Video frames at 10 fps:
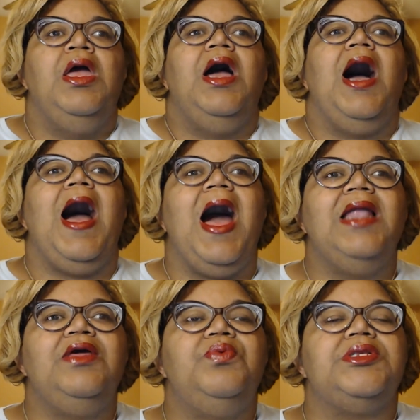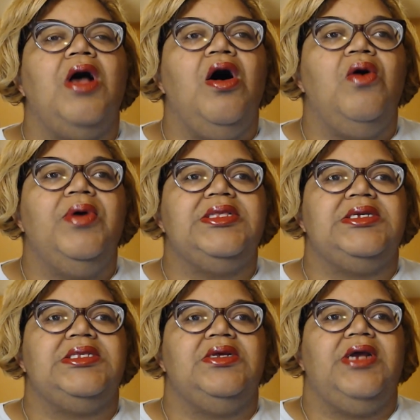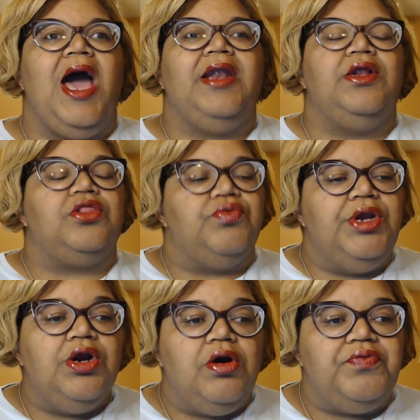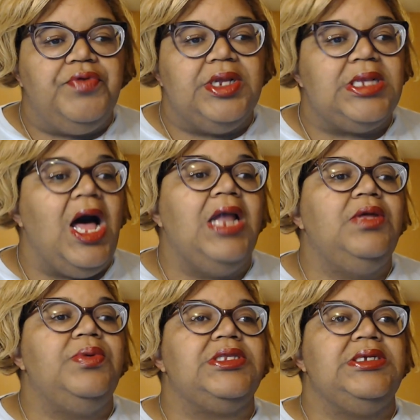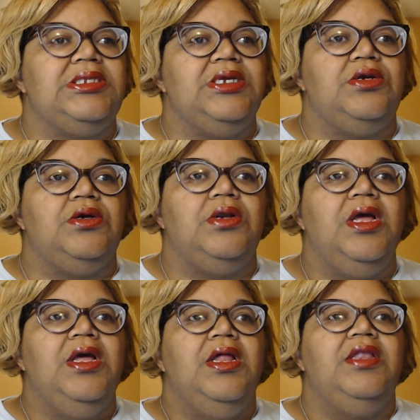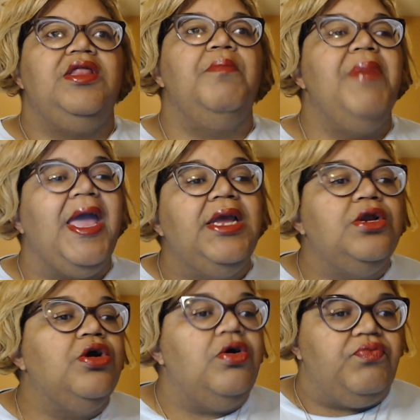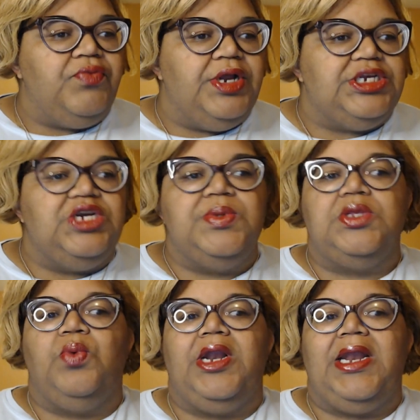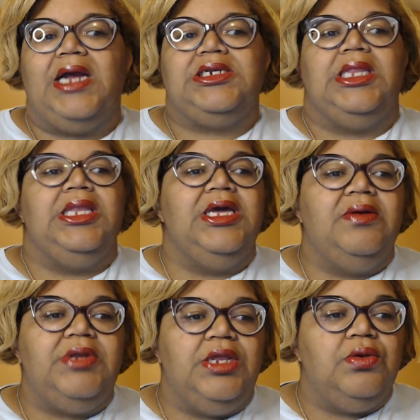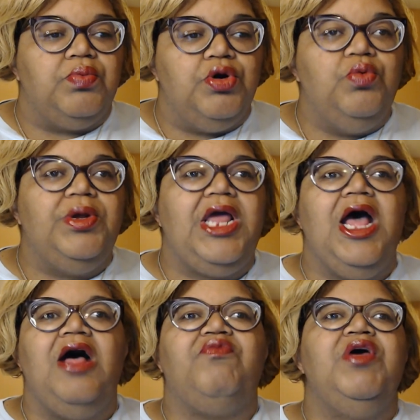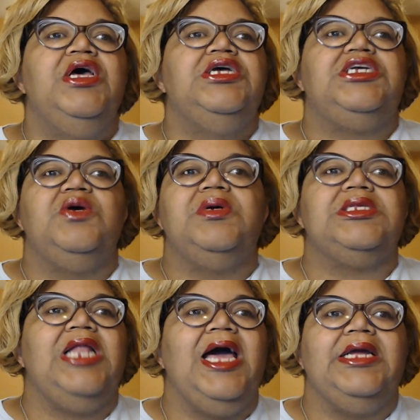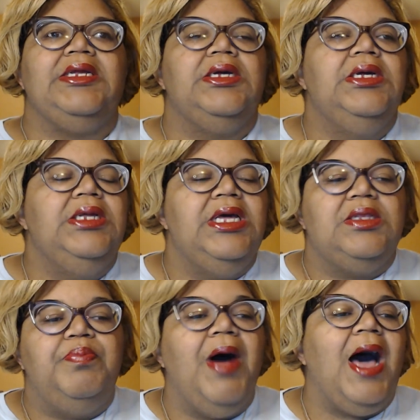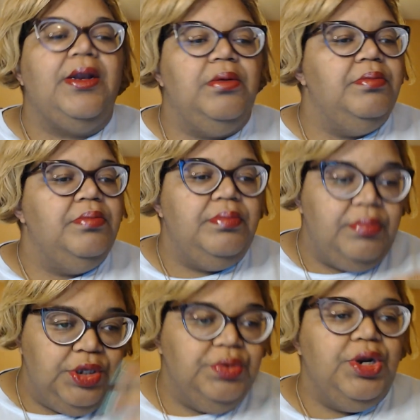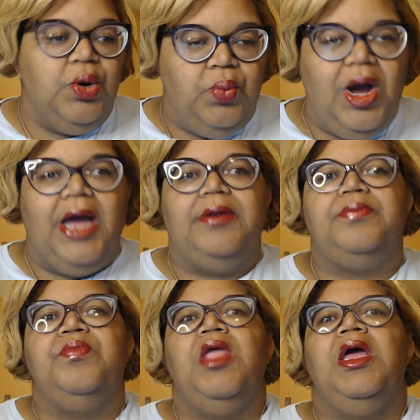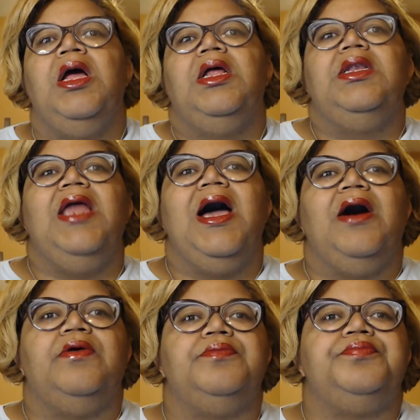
Holly was always considered, out of the three girlfriends, Holly was considered the main girlfriend. She was the one that actually lived in the room with Hef. She was like his bottom, you know what. Now,